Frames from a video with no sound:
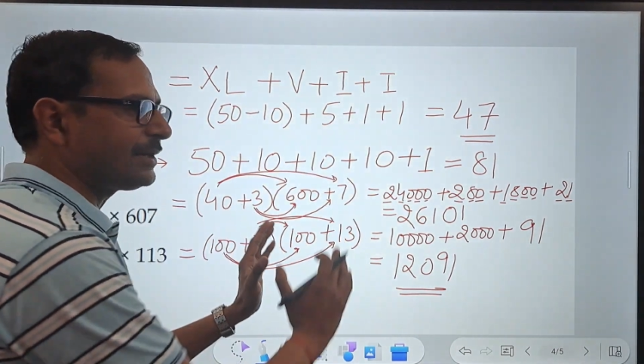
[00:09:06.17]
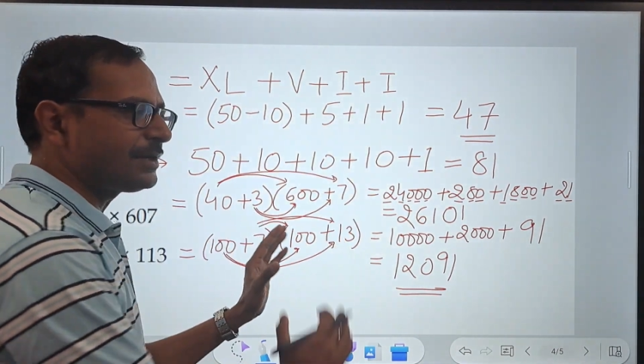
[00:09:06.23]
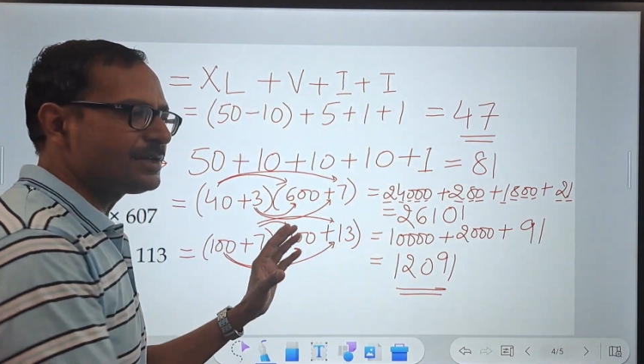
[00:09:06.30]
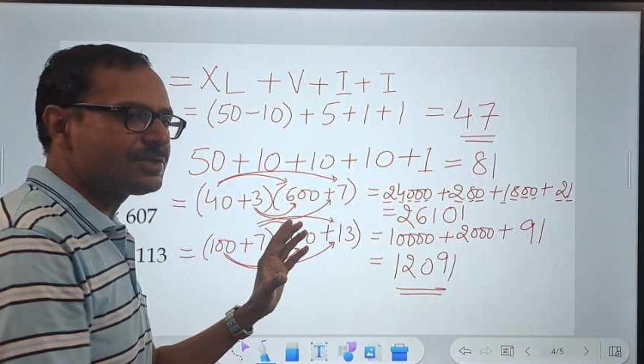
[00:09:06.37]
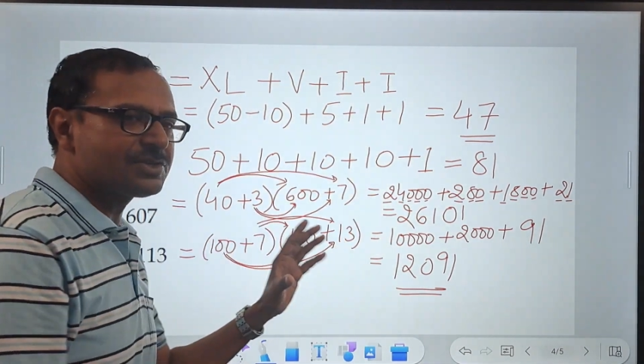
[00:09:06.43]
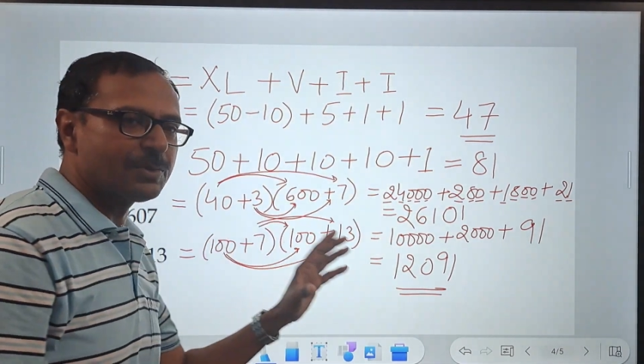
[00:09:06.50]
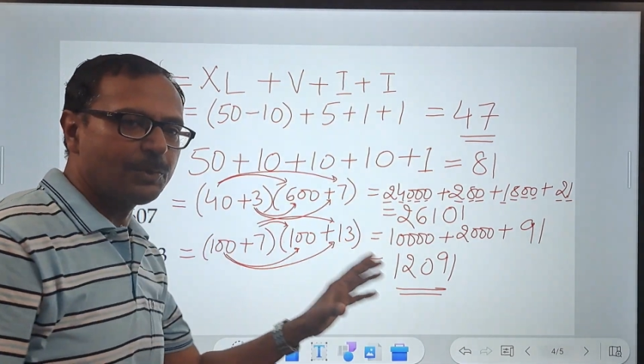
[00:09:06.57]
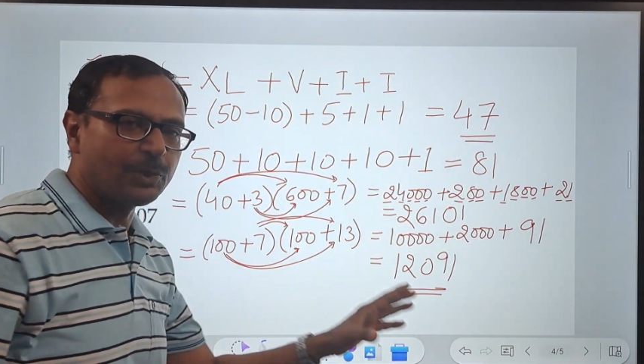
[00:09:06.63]
the
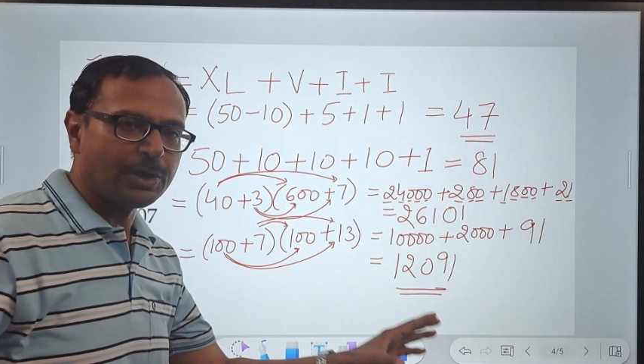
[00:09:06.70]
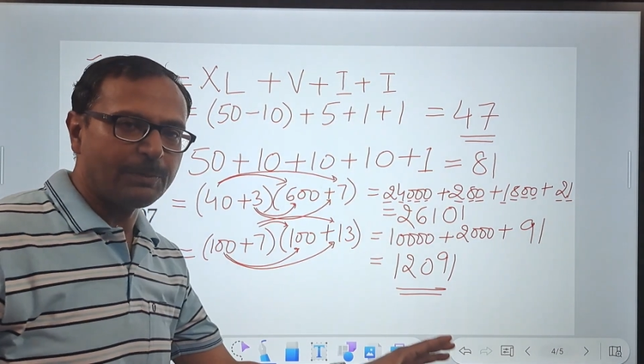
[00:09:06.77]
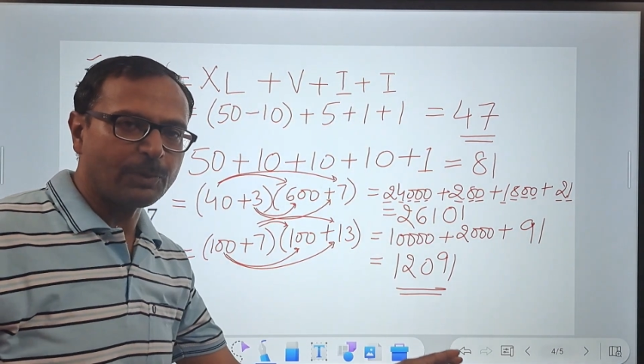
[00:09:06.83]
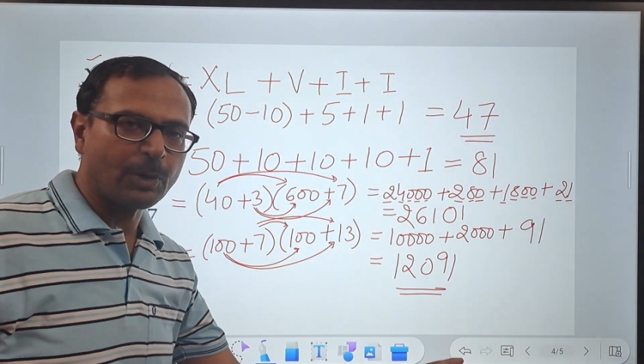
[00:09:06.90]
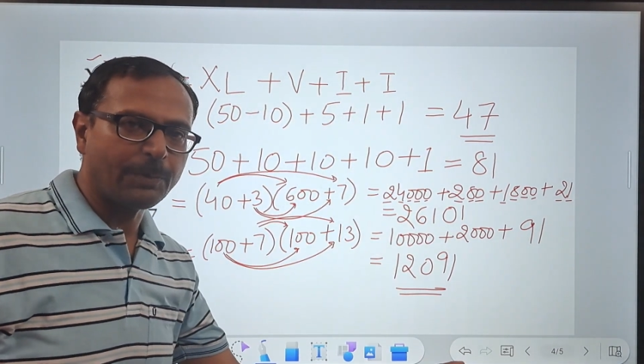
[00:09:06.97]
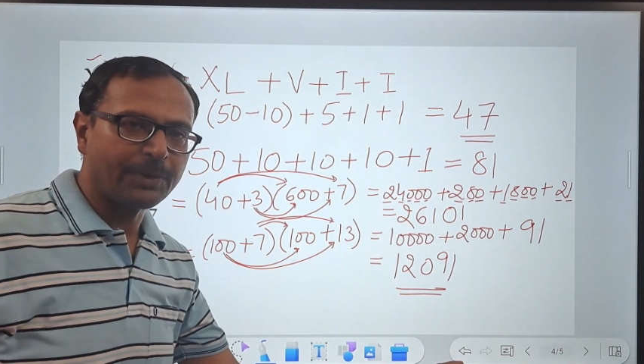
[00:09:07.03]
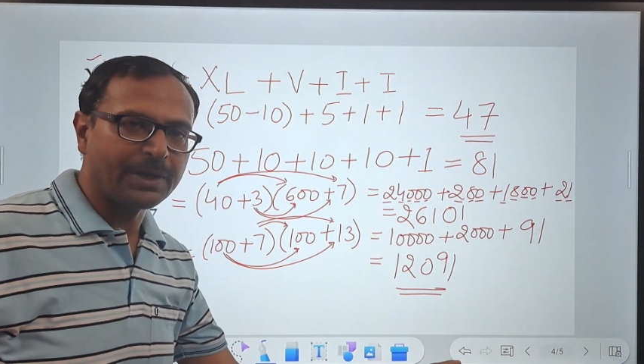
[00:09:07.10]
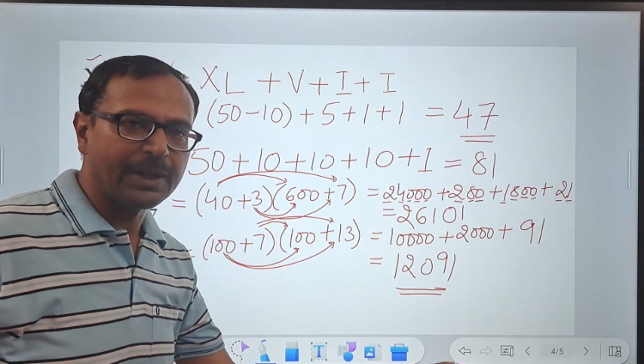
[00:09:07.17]
distributive
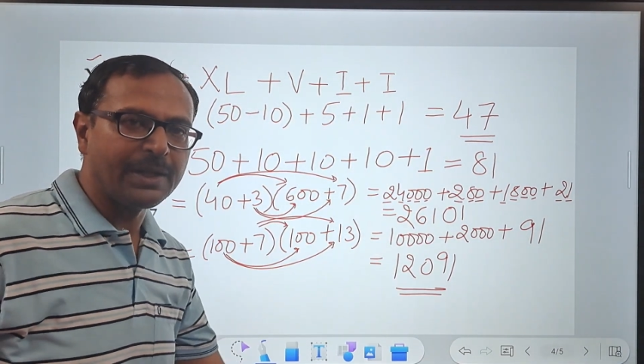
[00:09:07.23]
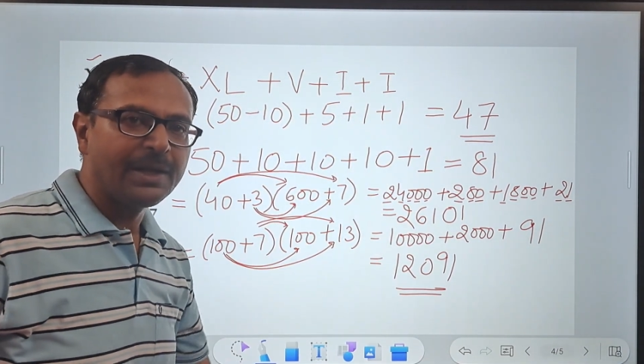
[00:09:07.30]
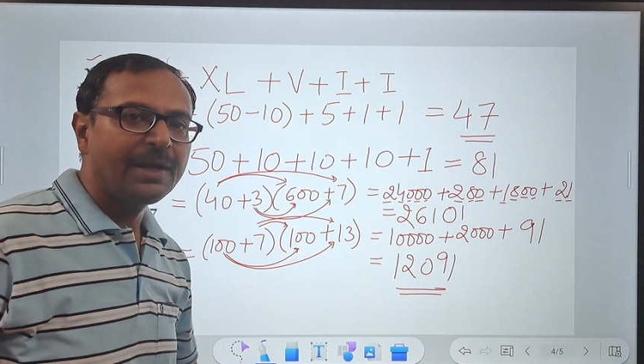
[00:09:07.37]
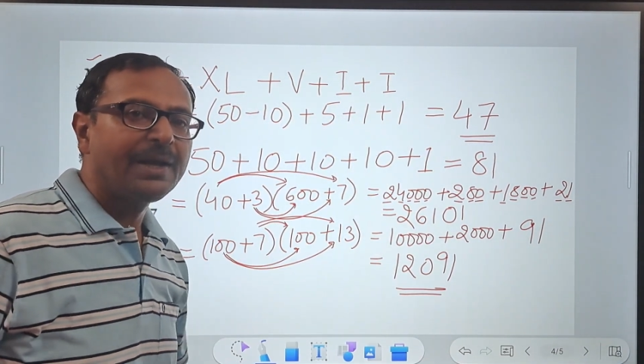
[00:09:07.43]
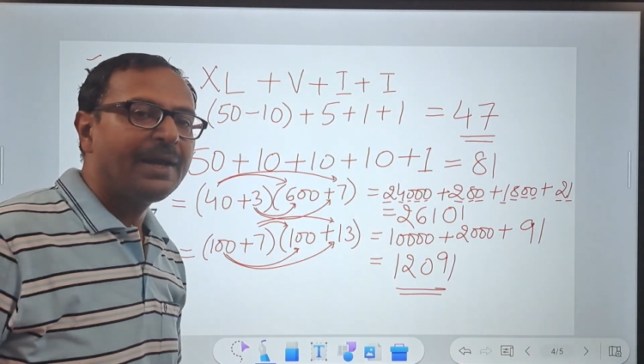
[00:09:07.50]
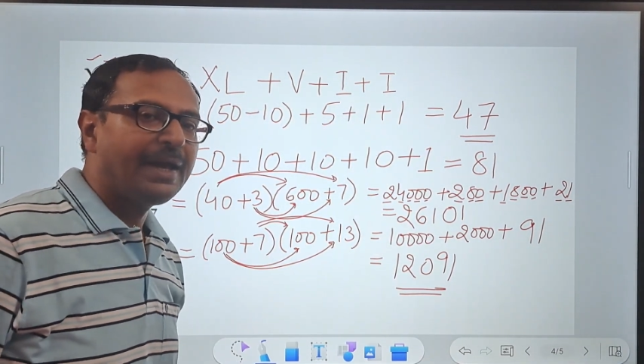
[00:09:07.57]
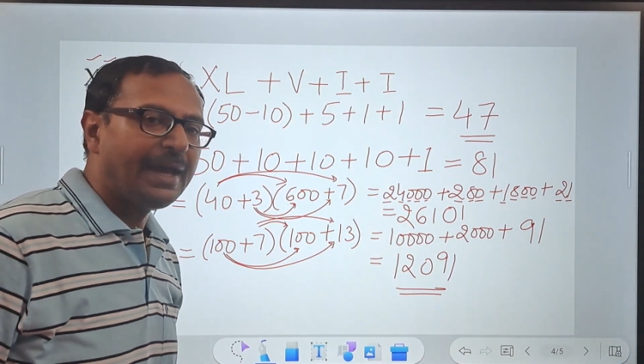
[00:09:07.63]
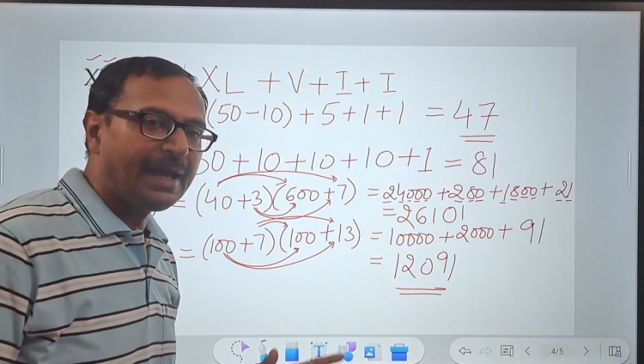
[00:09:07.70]
property
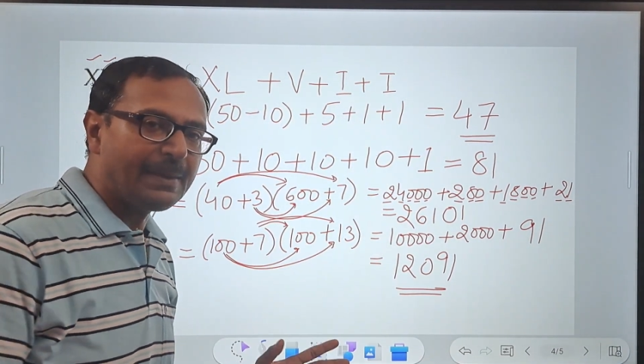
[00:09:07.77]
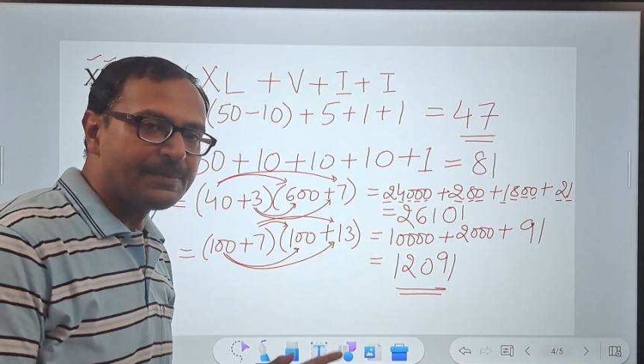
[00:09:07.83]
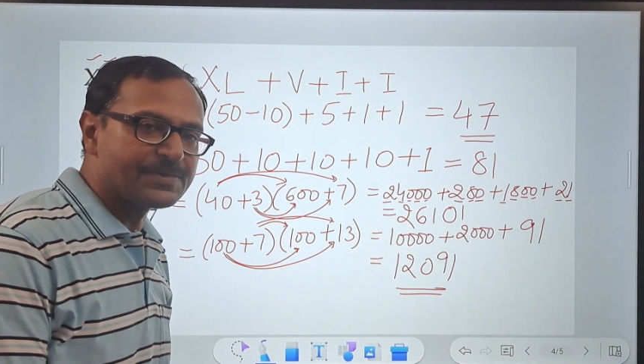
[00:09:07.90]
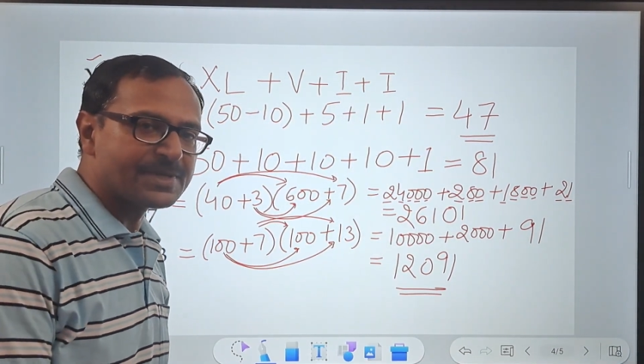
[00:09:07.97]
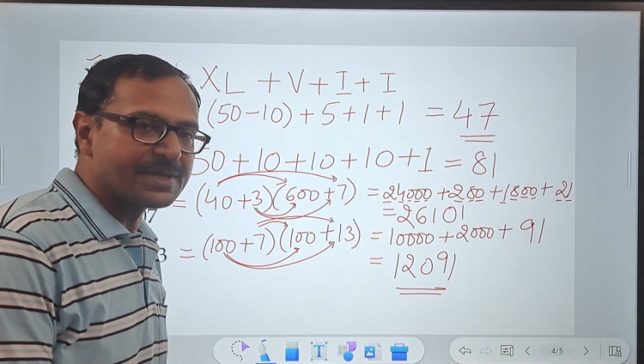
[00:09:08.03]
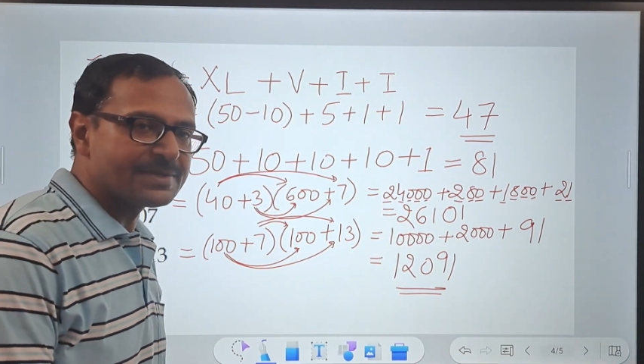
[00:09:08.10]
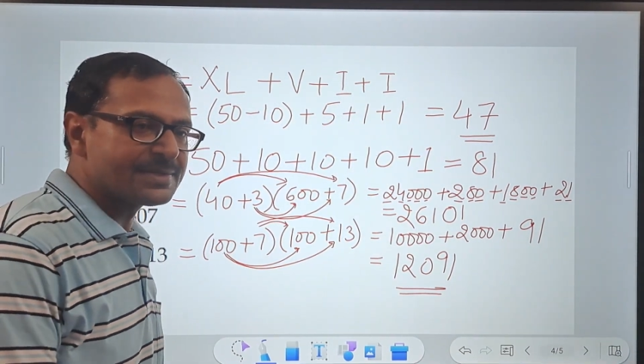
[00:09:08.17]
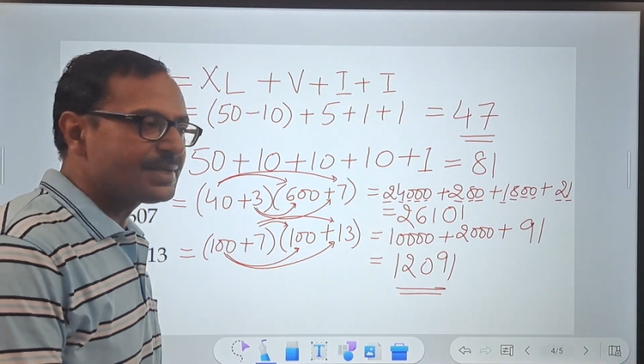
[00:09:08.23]
helps
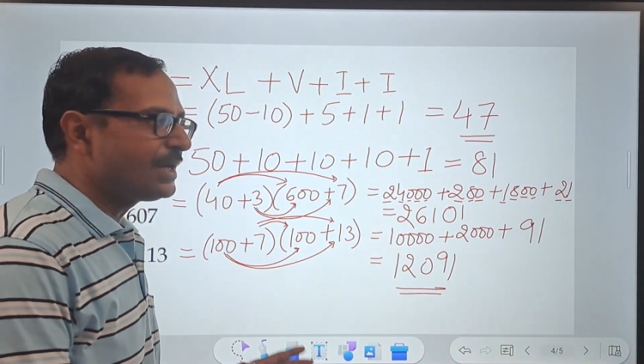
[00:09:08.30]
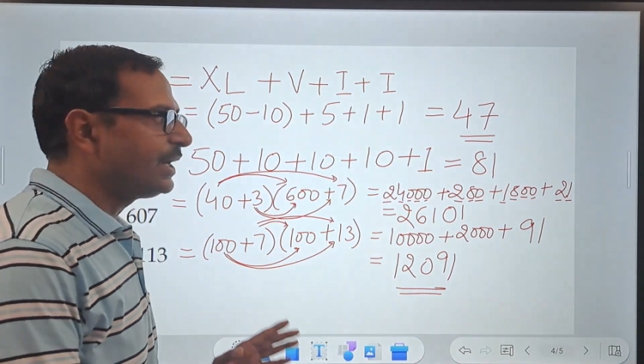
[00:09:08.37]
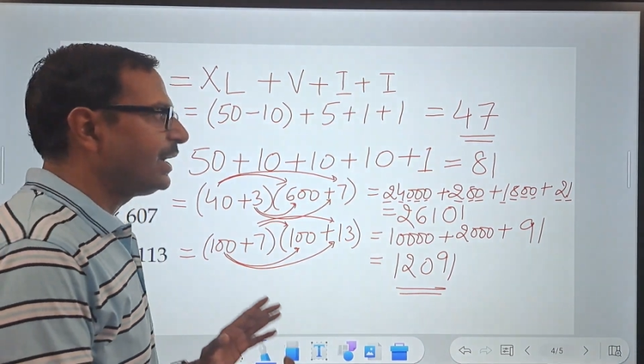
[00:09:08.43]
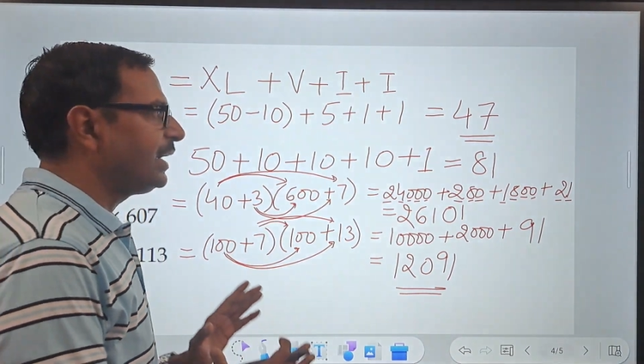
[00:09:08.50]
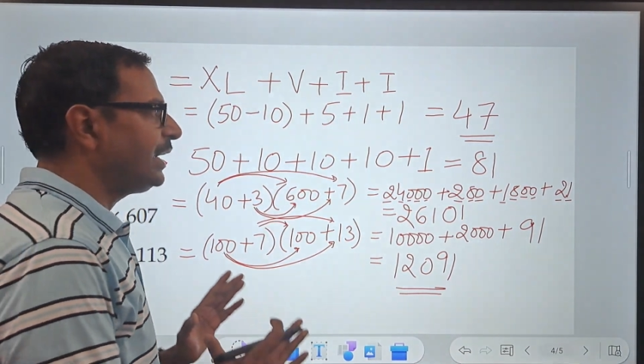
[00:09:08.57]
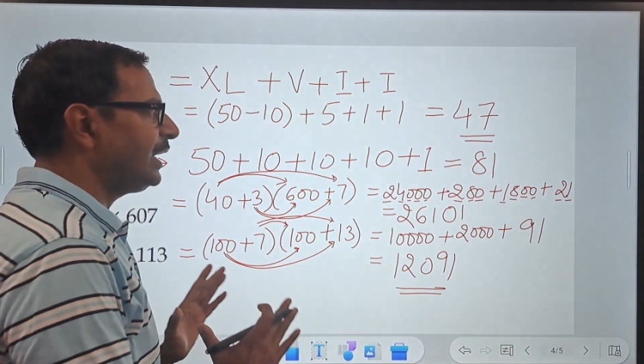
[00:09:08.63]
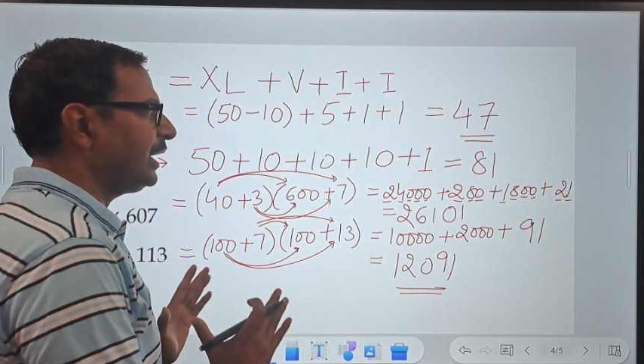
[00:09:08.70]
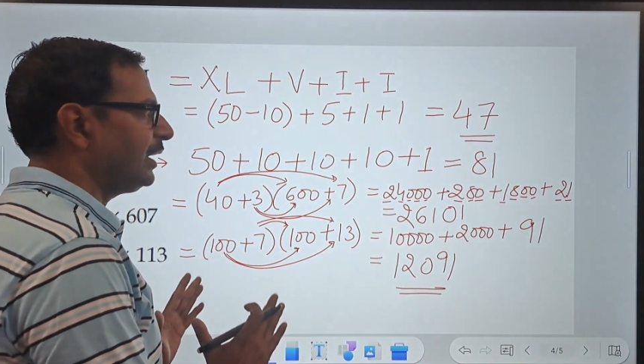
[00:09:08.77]
us
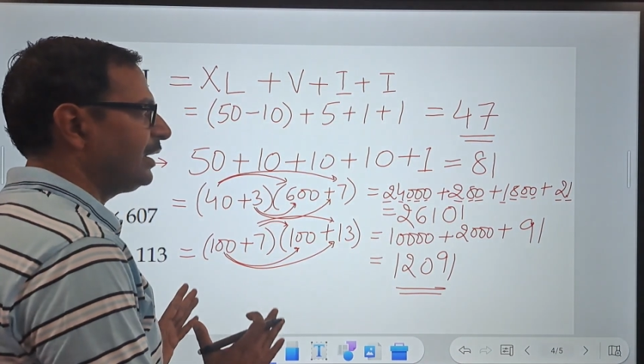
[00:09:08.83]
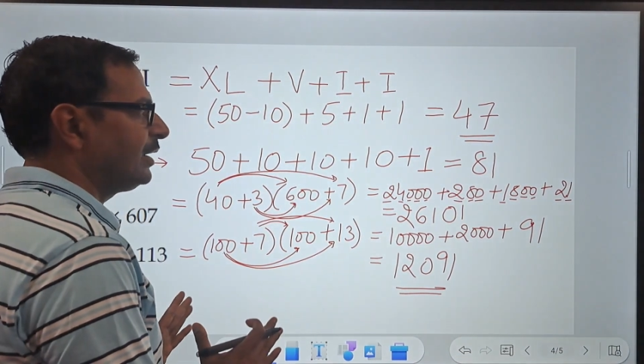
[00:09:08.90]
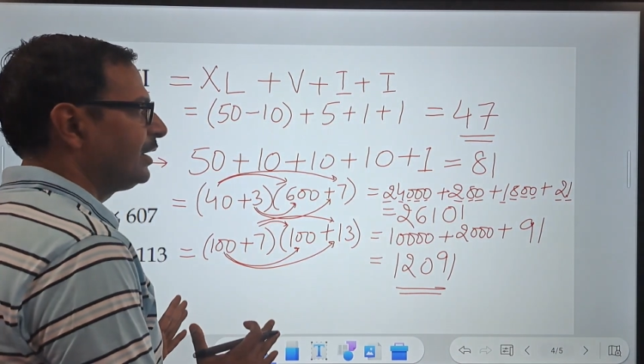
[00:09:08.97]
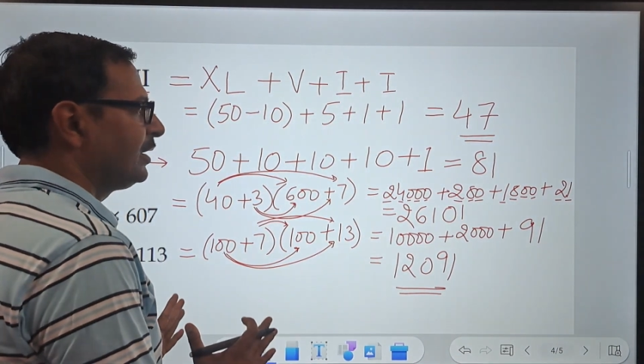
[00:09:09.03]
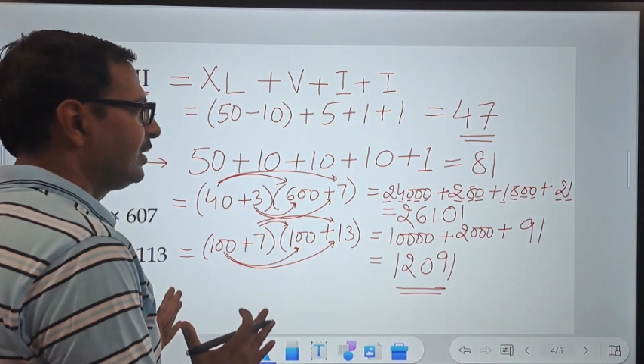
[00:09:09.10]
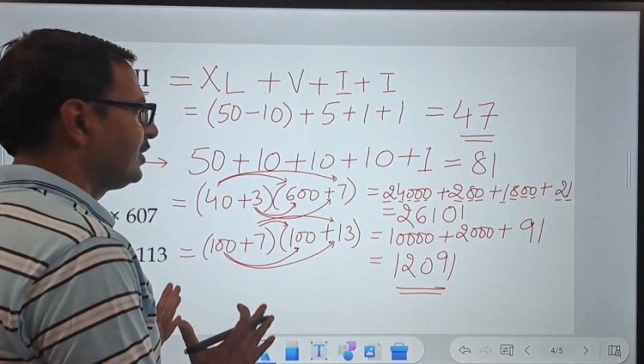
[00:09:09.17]
in